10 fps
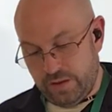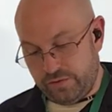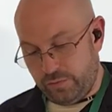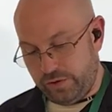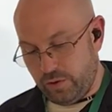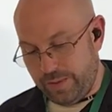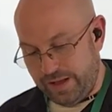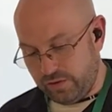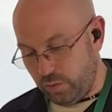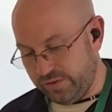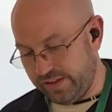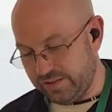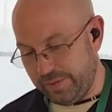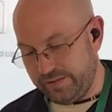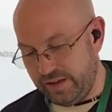So if we go back to course
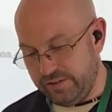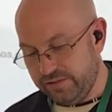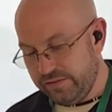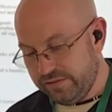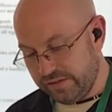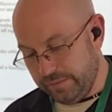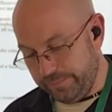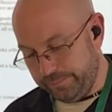expectations,